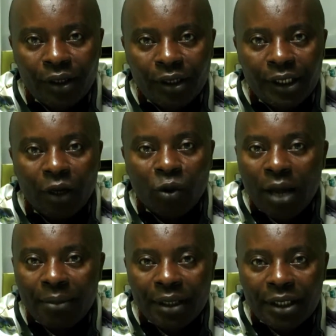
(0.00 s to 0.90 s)
The
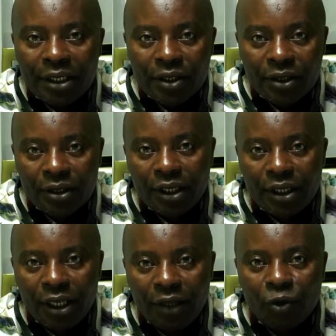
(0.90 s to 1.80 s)
requirements.
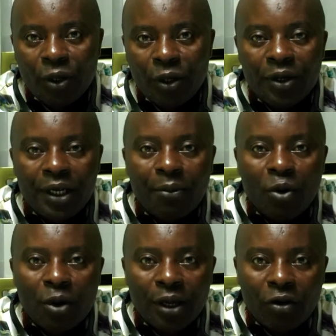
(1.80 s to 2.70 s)
If you are in need of
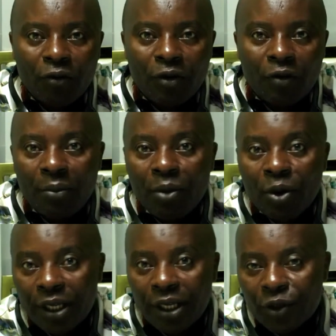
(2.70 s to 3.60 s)
a
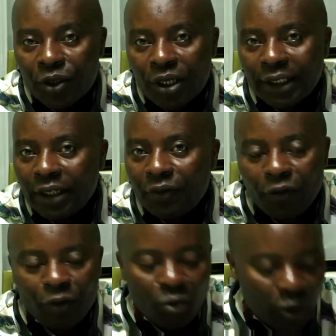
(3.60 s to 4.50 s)
mortgage, and there are very
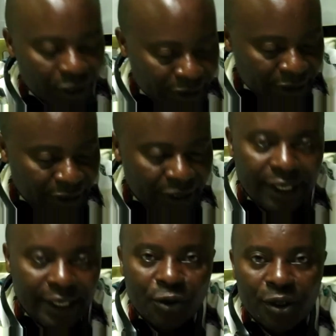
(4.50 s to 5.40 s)
few mortgages in this
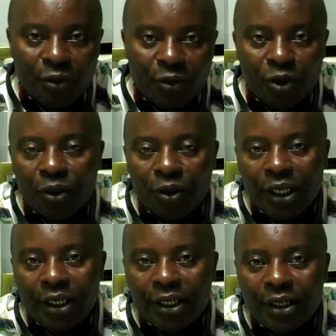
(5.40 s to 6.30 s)
country, what do you
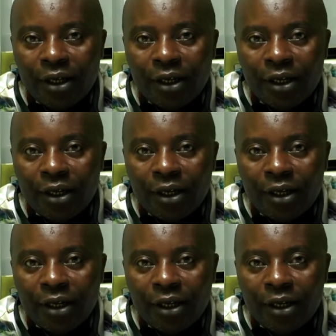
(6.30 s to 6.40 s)
need?